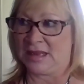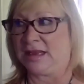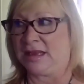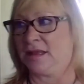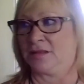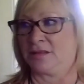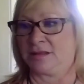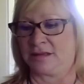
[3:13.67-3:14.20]

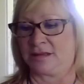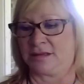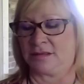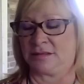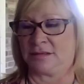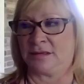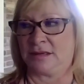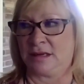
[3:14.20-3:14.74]
And
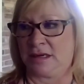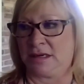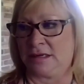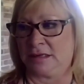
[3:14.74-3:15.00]
then